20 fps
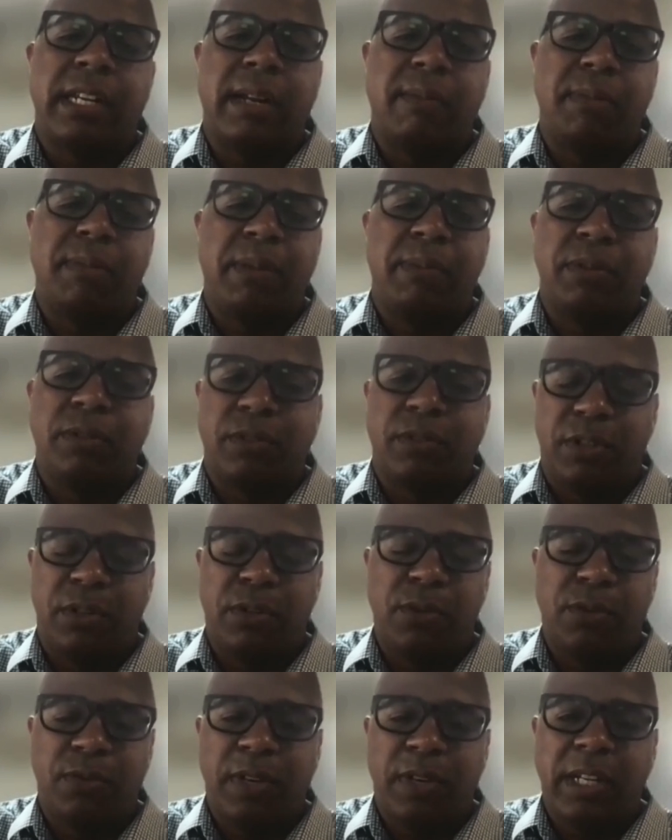in people's
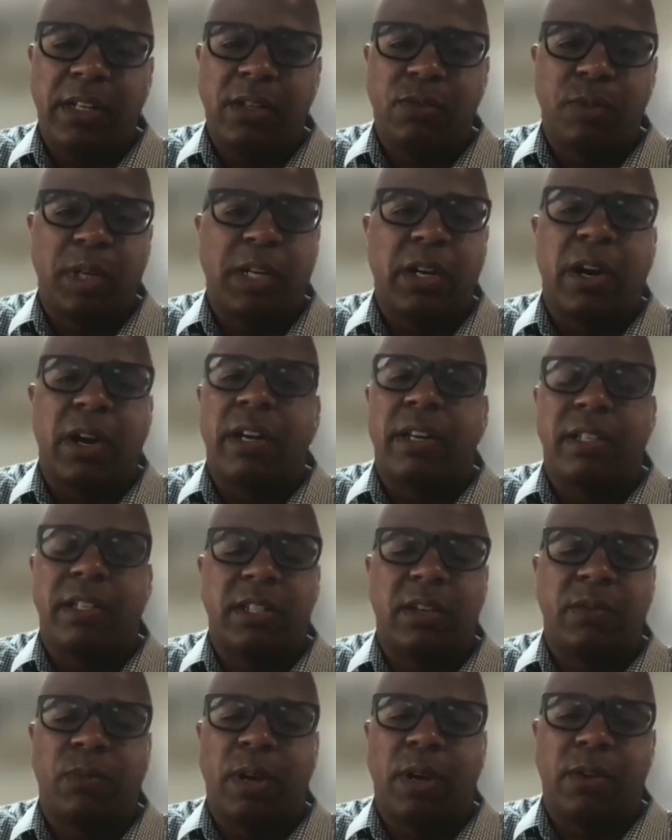news feeds,
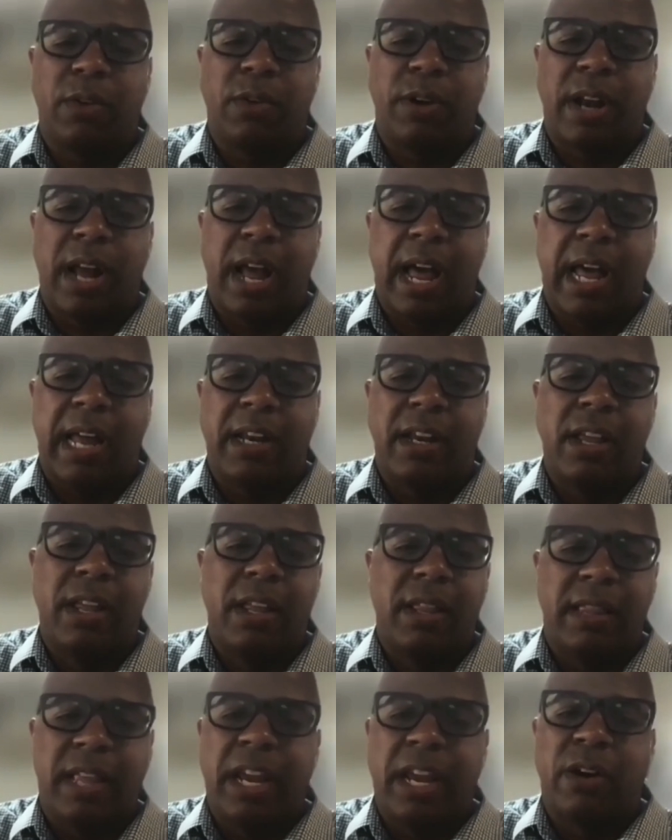regardless of whether or not
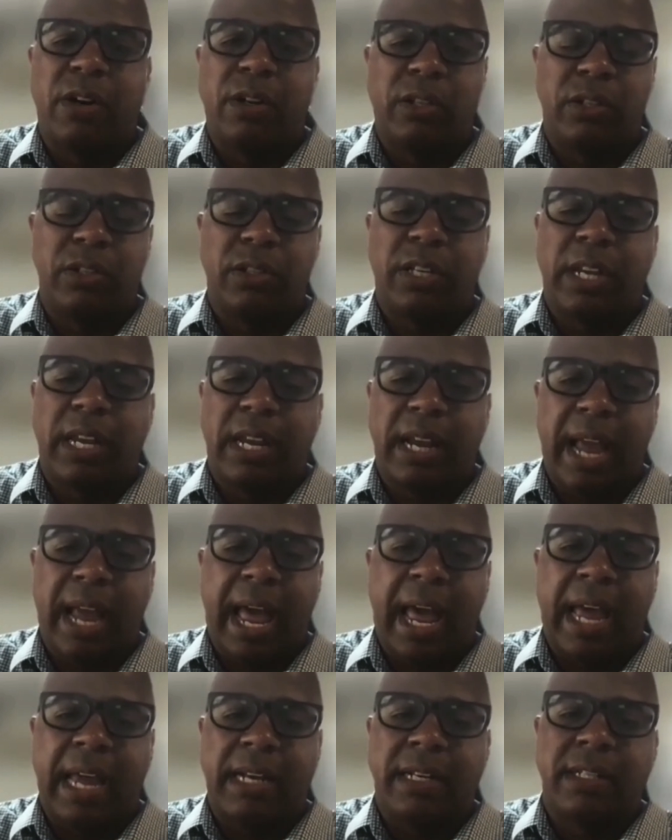they are looking
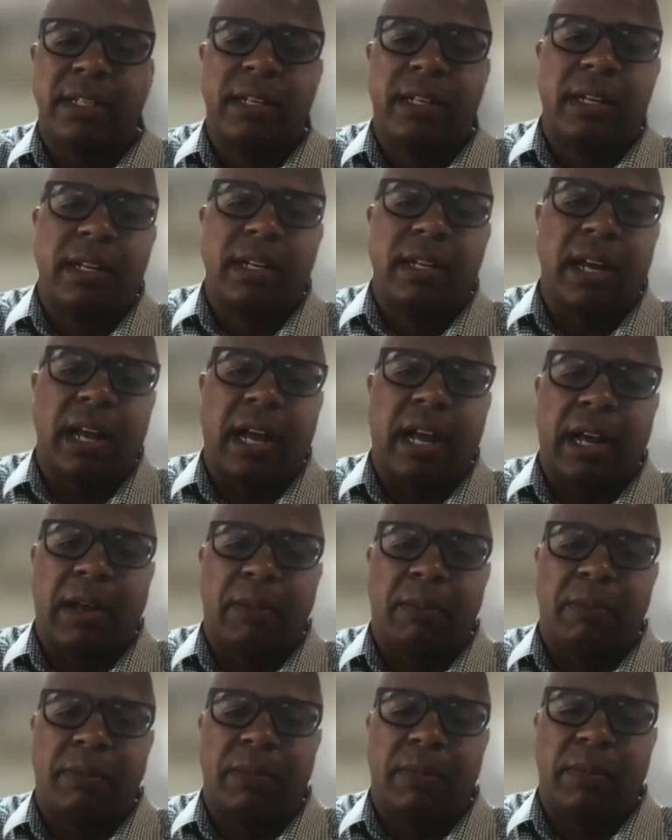at
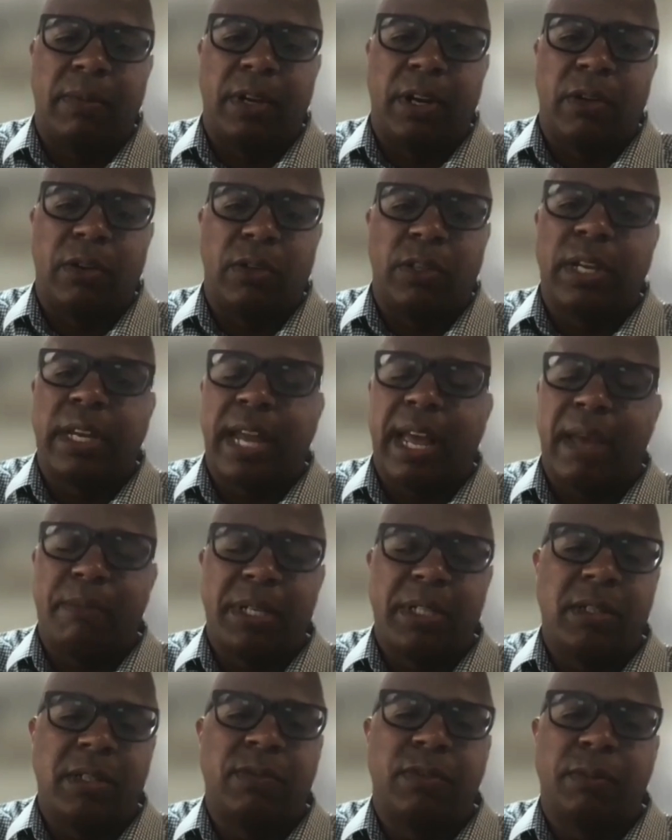
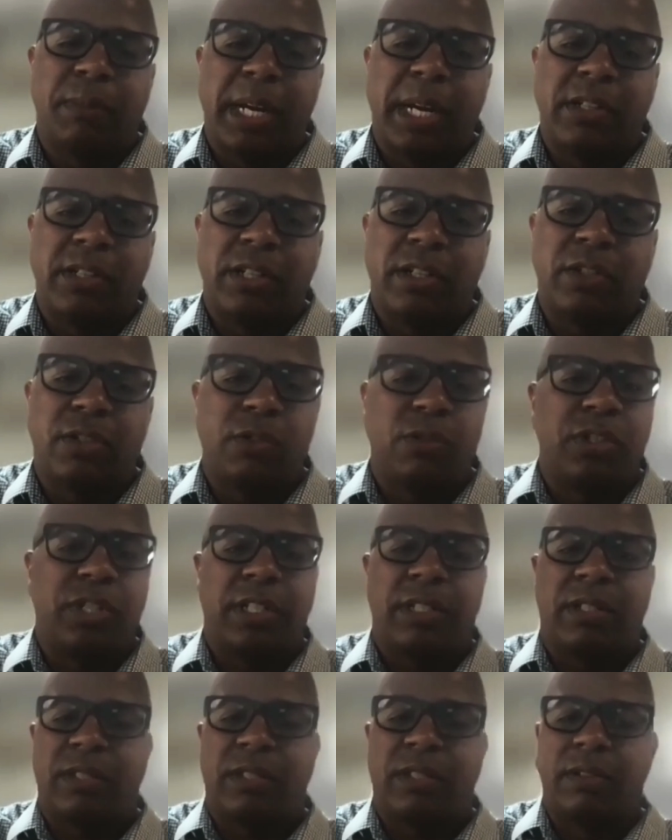misinformation. So
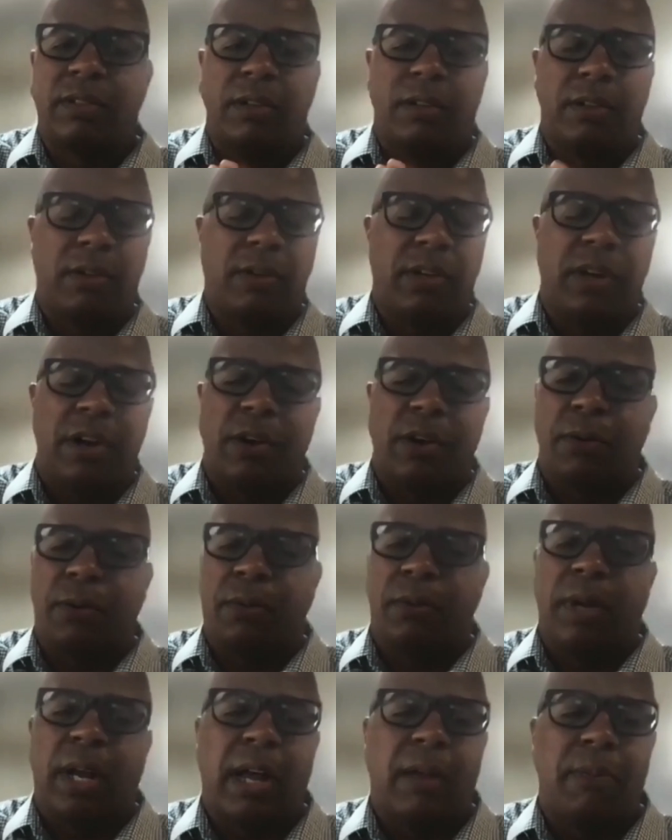just,
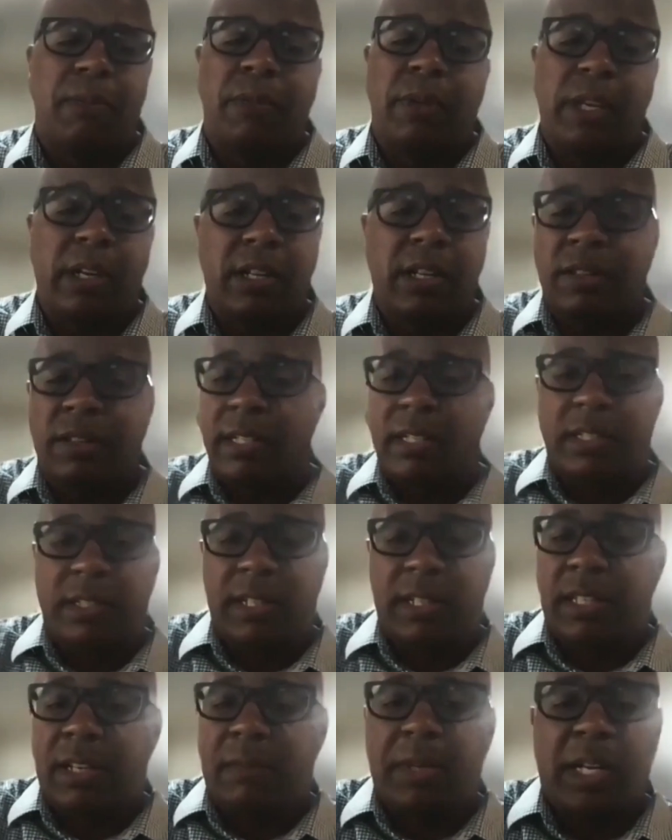
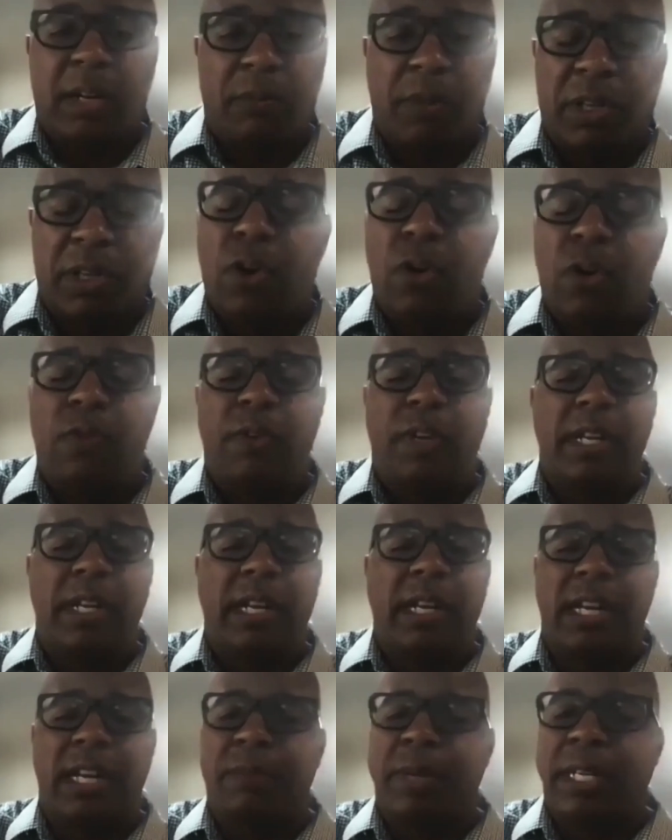this can be done with COVID.
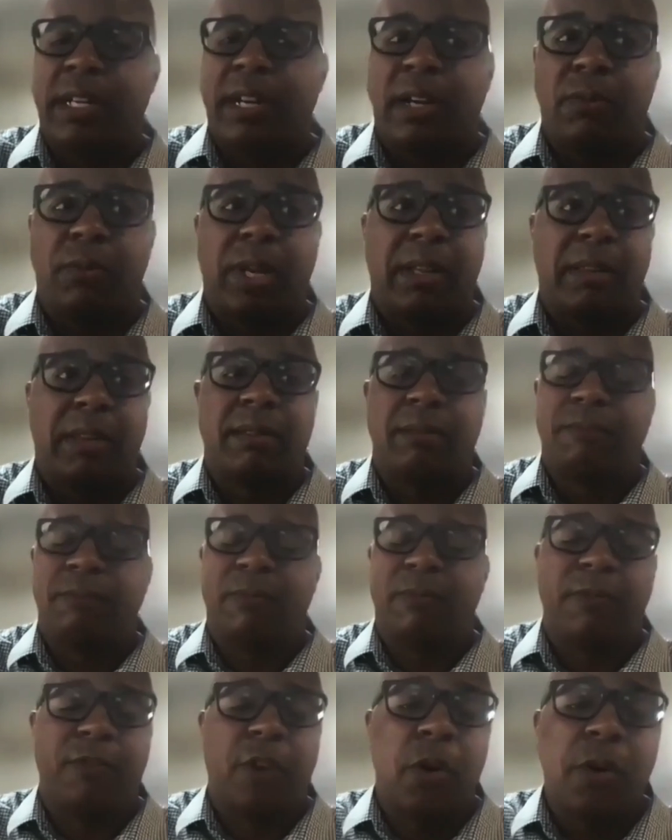It can be done with
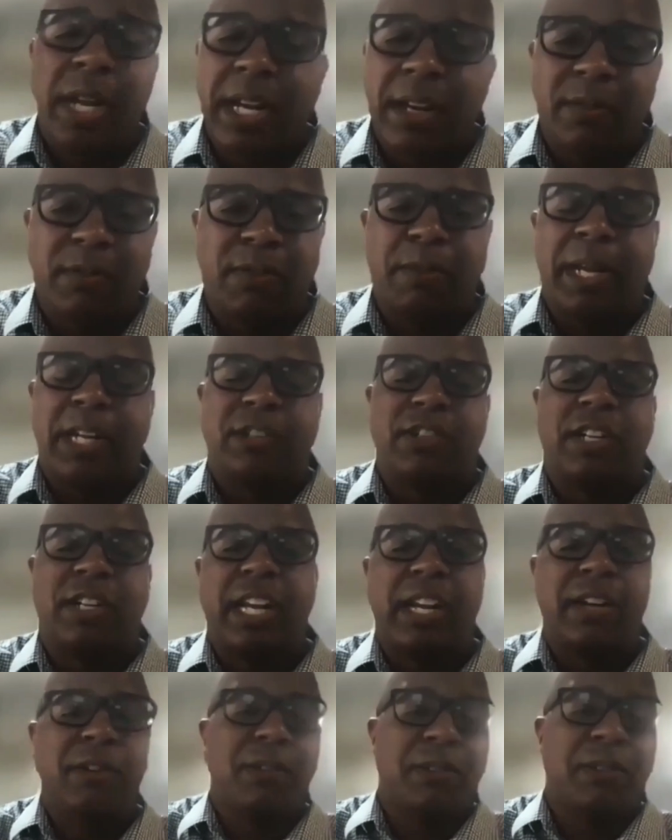voting information.
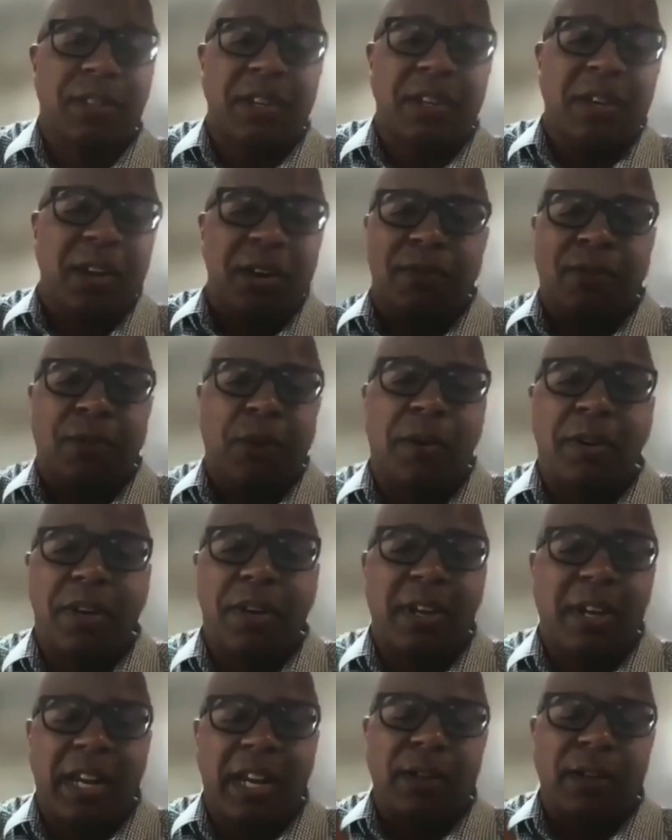Here's
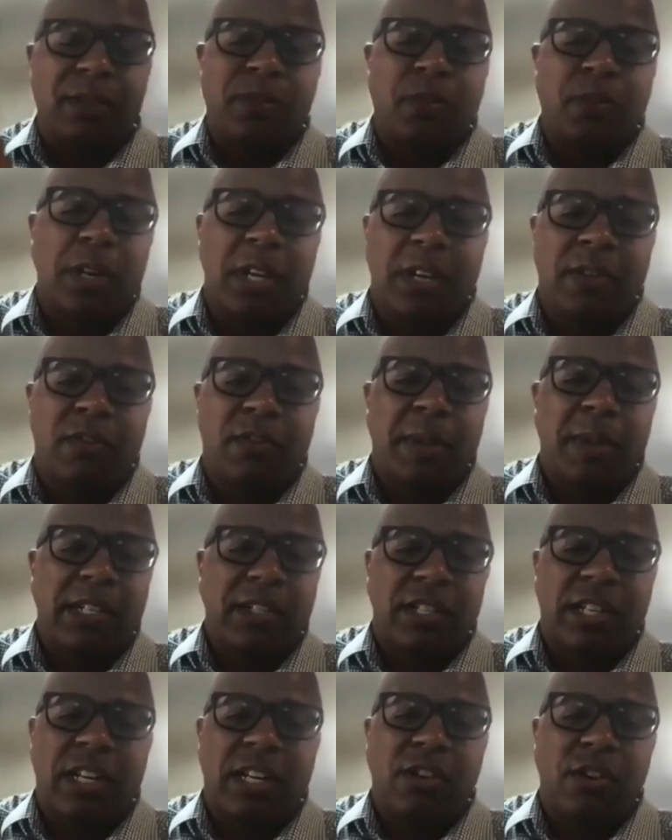voting
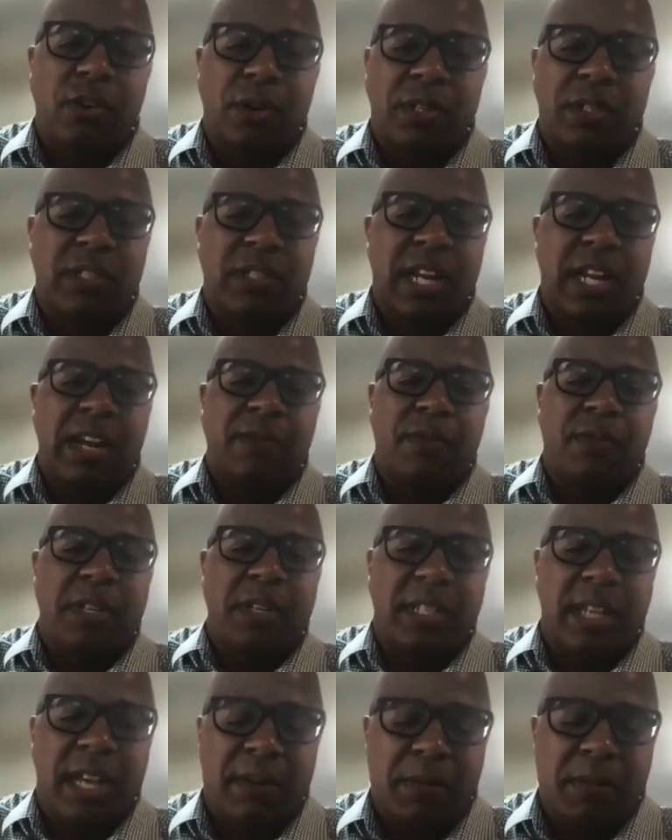information in your state for
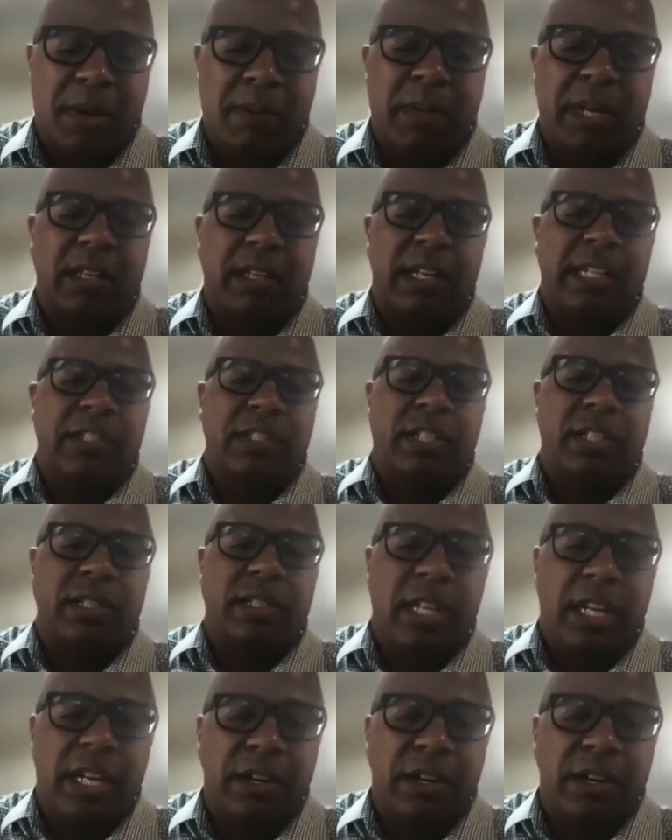these upcoming elections.